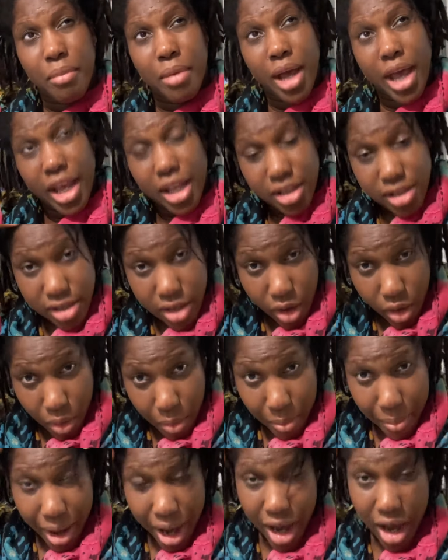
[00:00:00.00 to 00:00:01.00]
And so
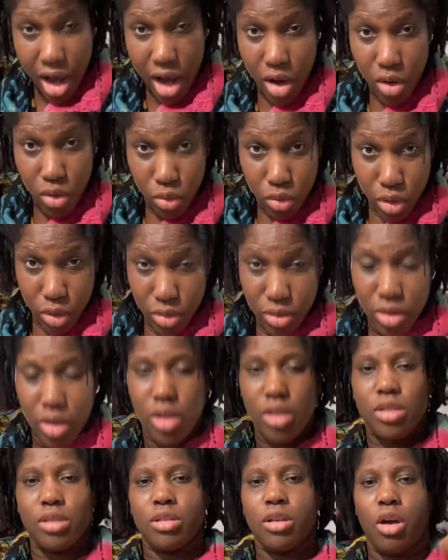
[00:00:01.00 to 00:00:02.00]
my roots
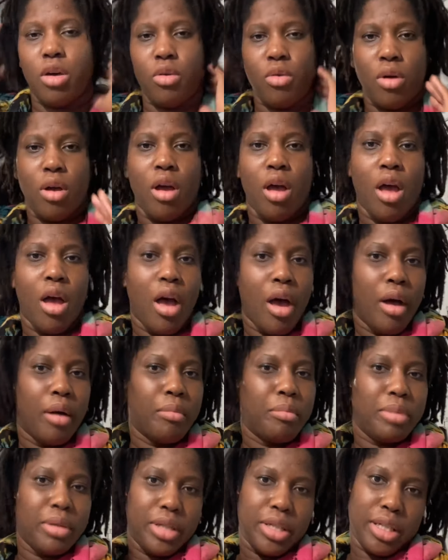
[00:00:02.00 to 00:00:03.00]
are so
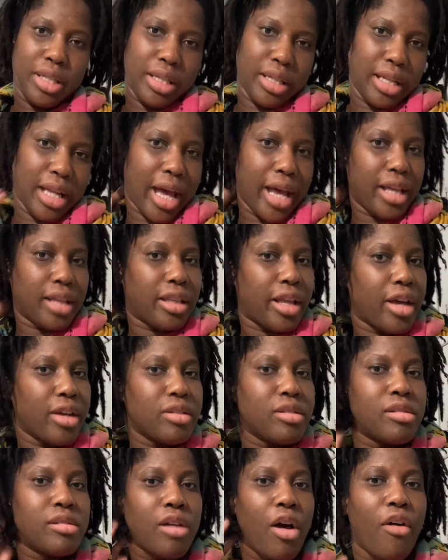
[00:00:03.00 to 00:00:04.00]
bushy. Like, they're
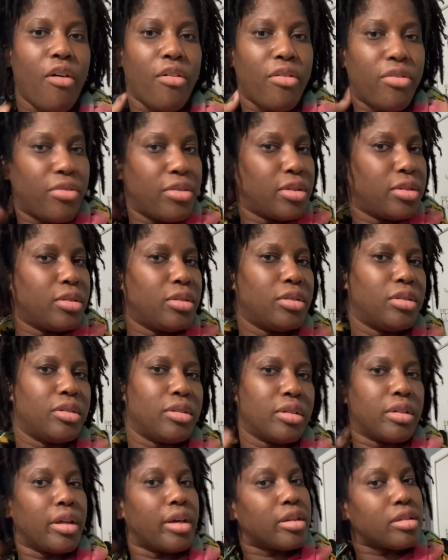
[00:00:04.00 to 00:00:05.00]
so
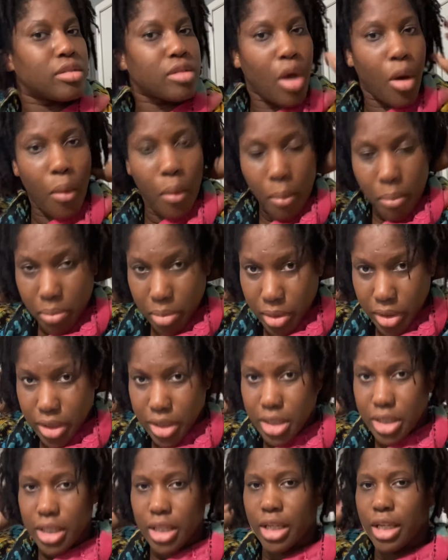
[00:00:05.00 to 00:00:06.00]
full, they're so
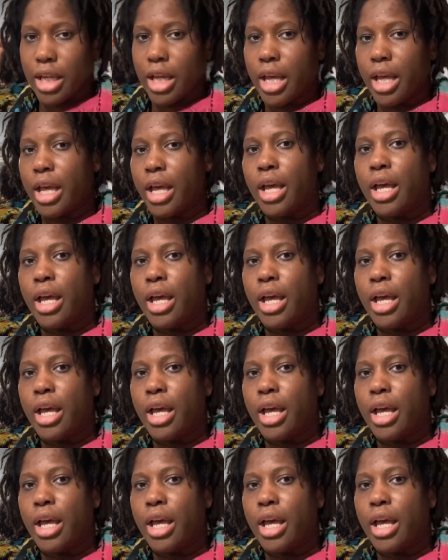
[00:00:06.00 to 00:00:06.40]
bushy.